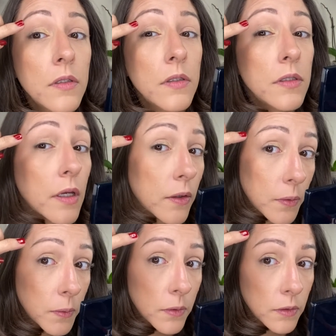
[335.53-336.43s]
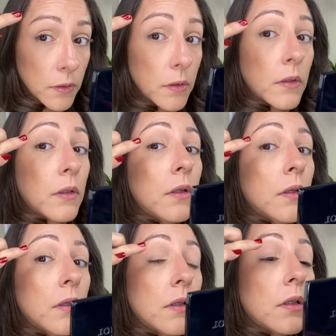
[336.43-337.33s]
So
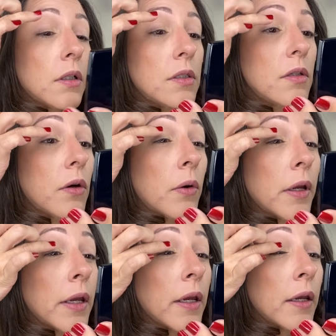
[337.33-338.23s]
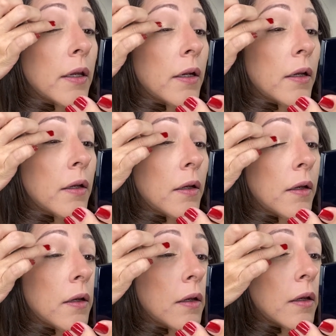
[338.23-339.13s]
let's go ahead
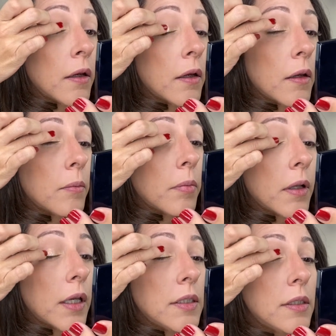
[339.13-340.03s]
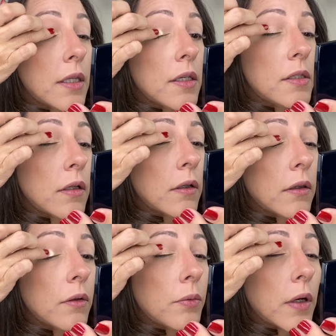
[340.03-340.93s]
and place this on the
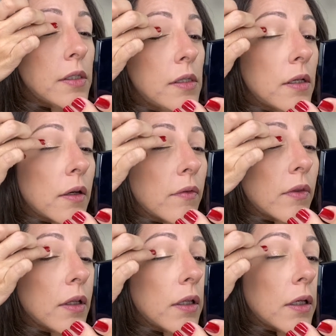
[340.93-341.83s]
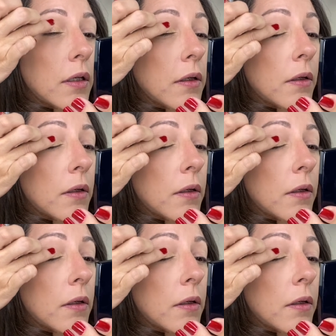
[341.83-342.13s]
rest of the lid.